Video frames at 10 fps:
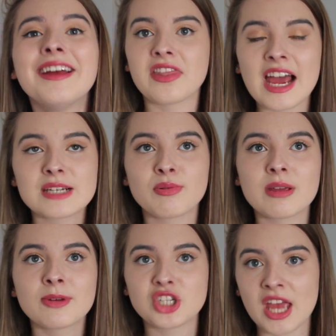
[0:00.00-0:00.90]
That is
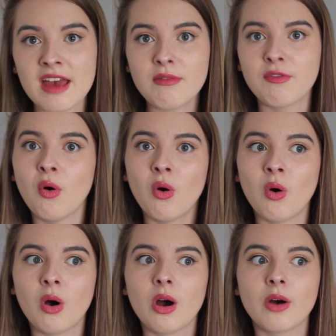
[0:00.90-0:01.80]
pretty much it
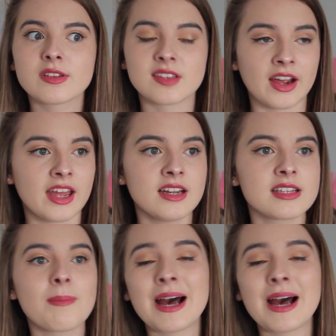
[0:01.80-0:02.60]
for science.